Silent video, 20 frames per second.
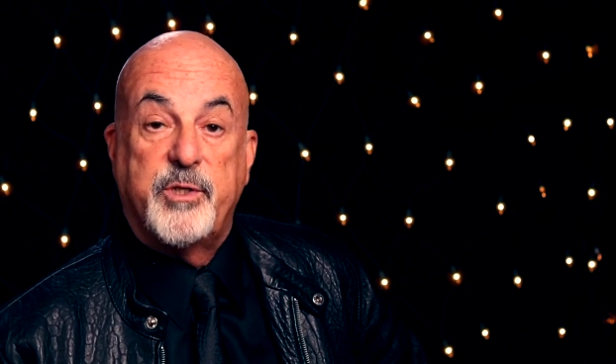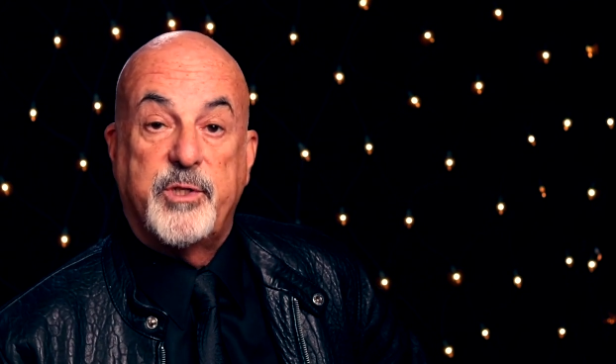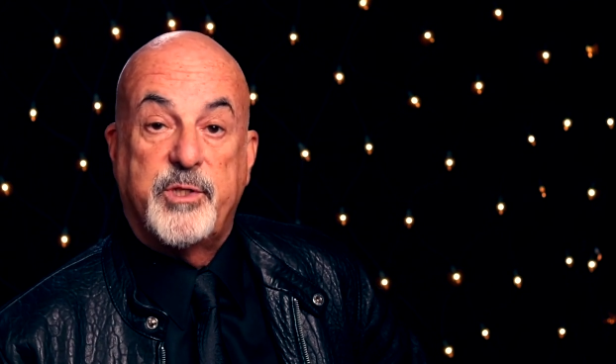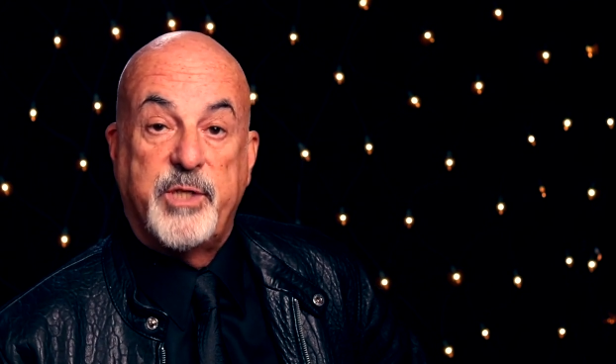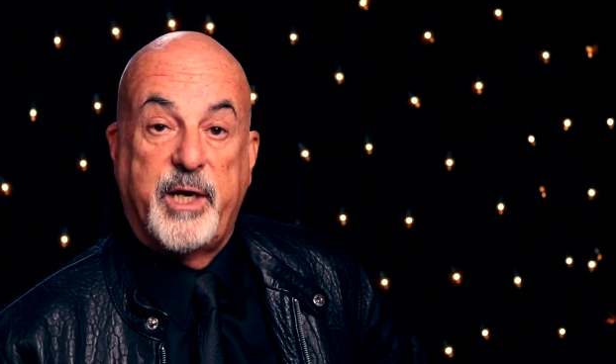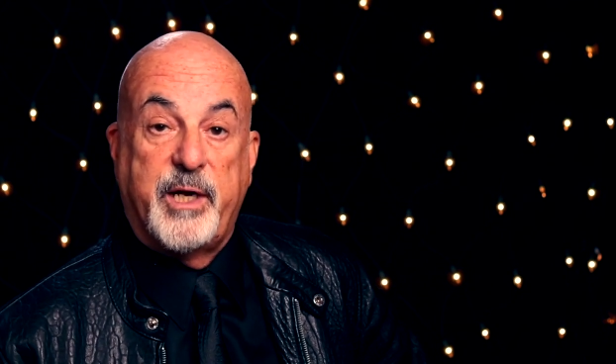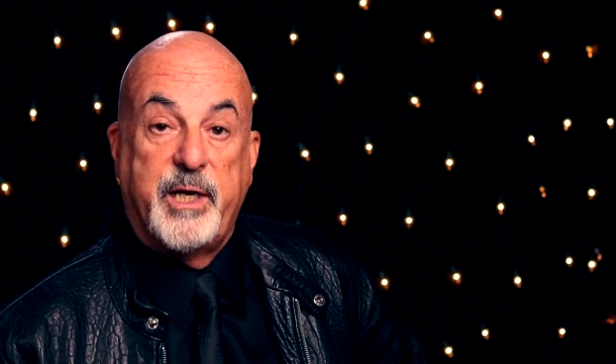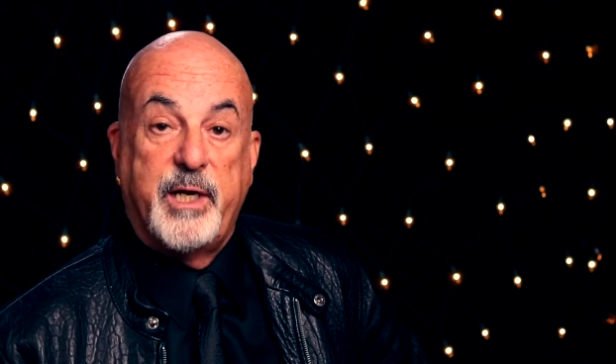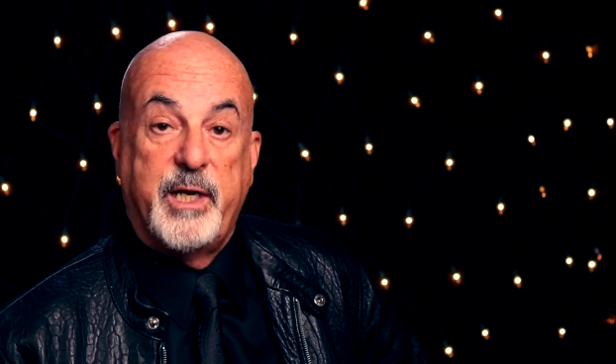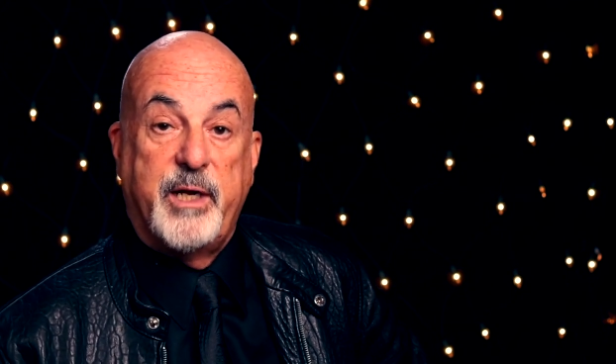
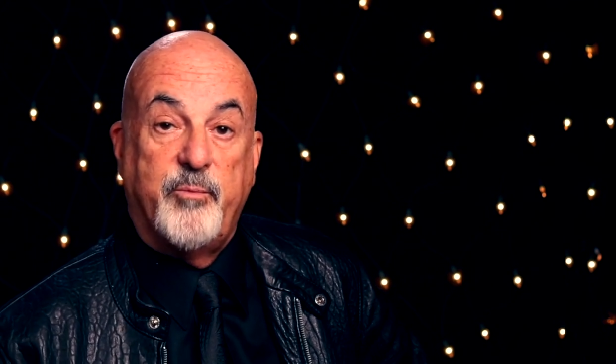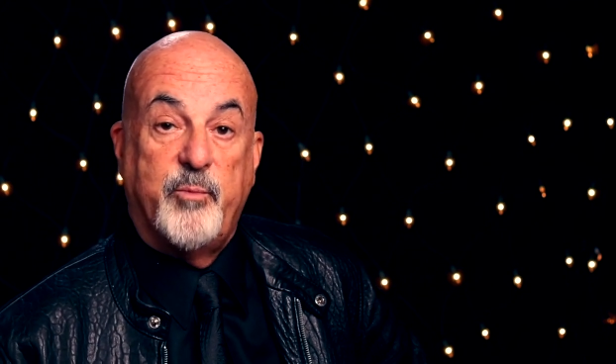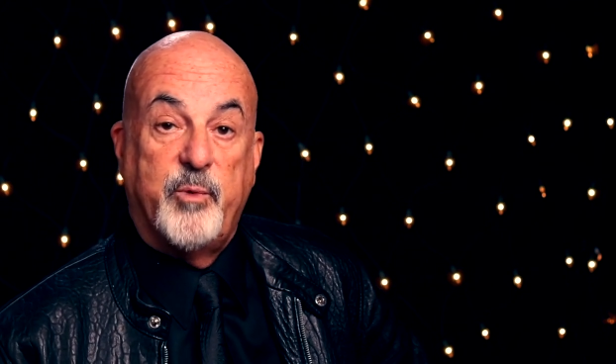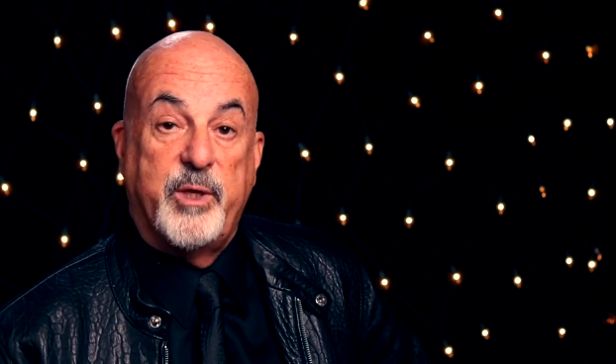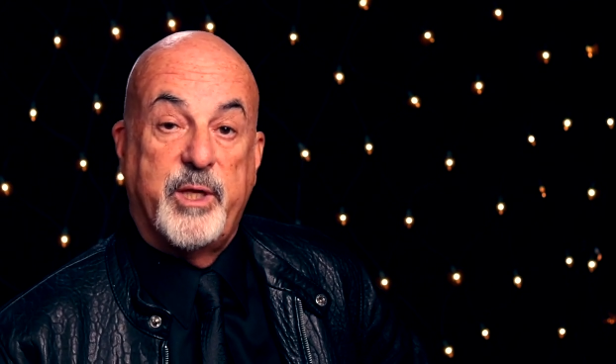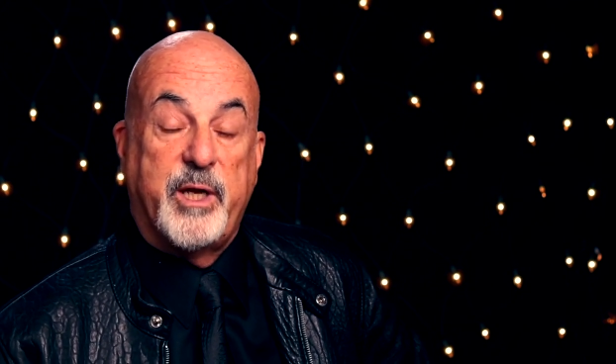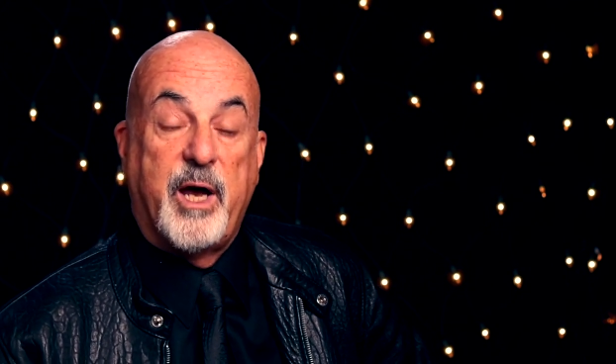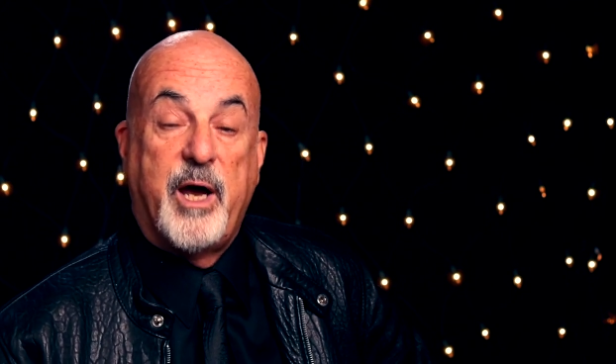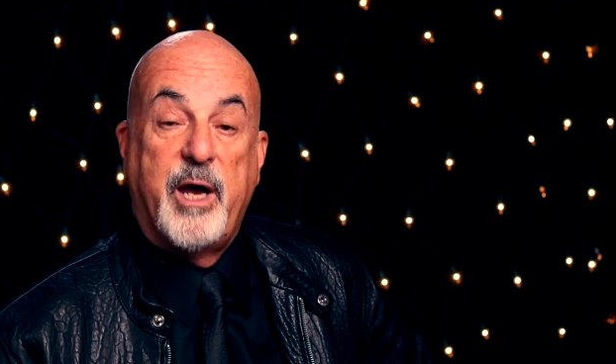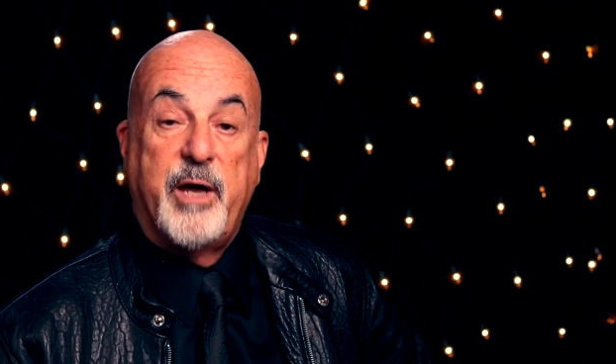checking in with
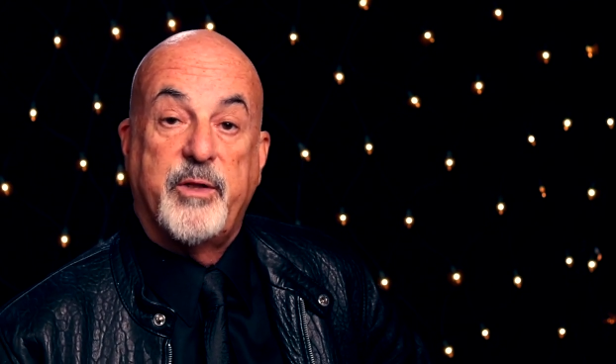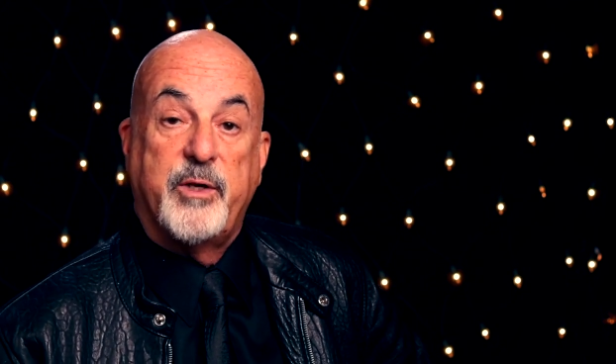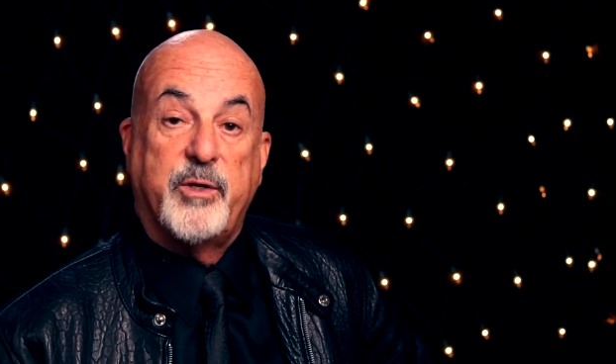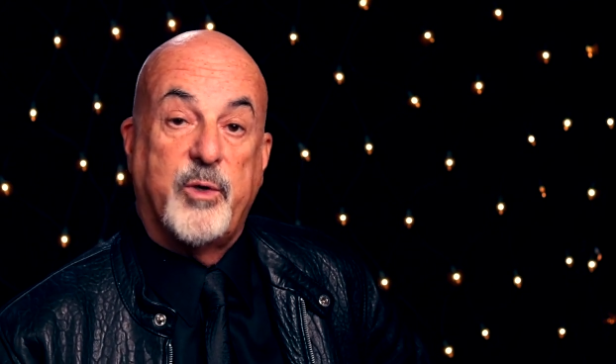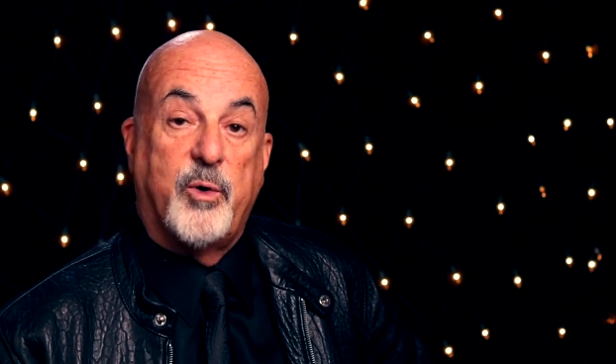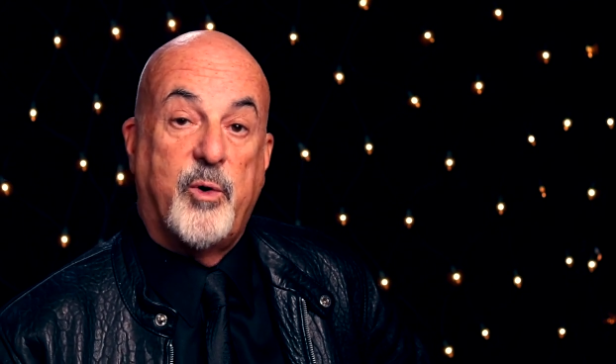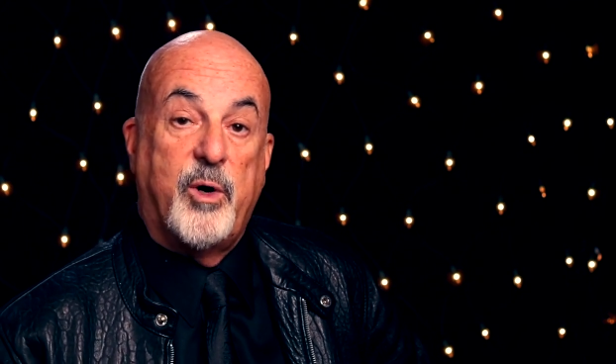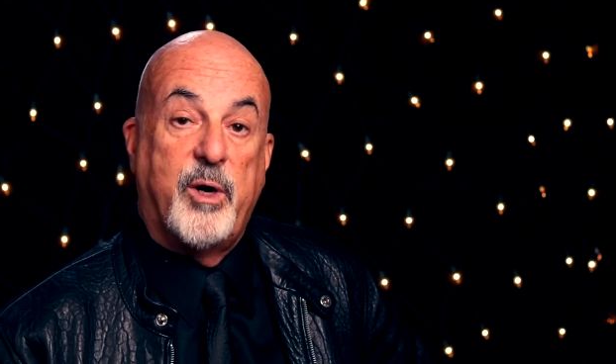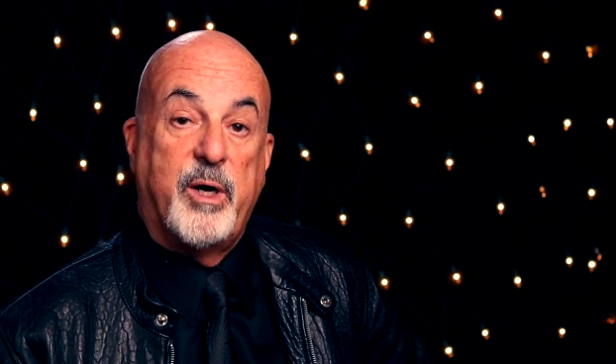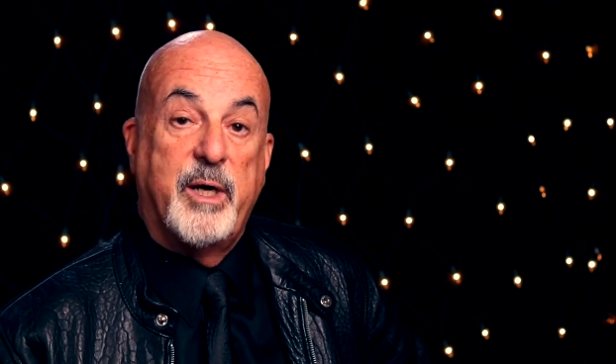the guy at the
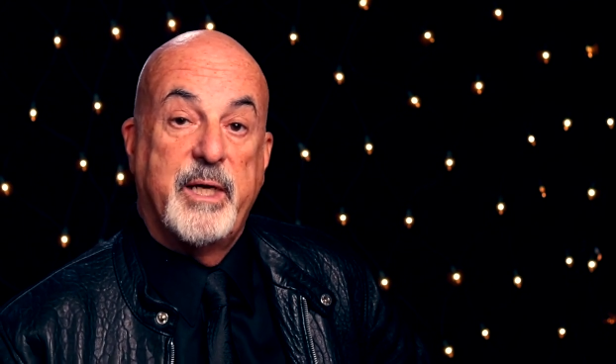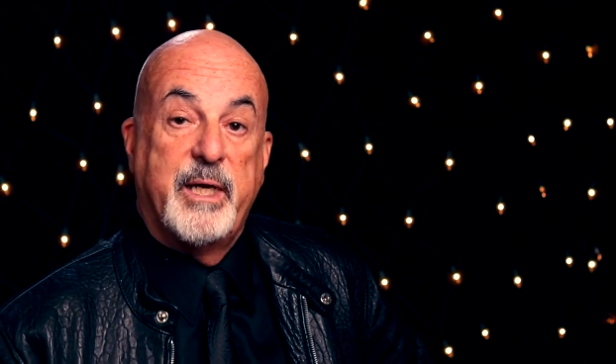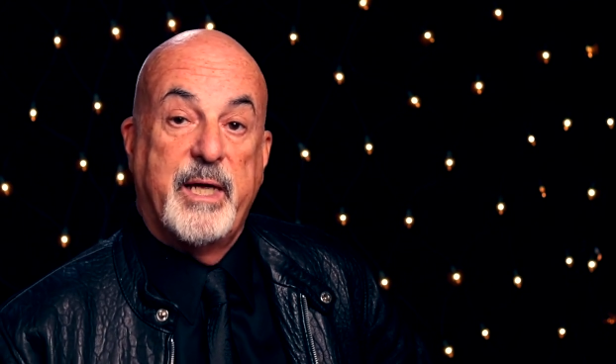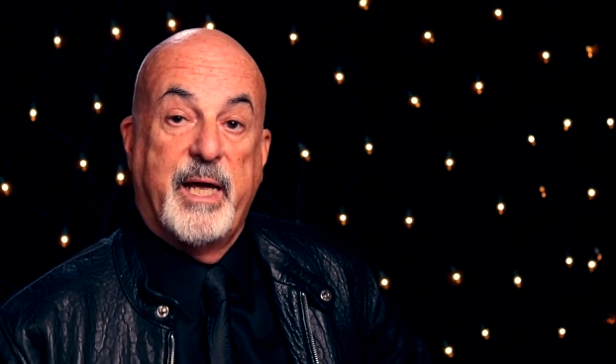door.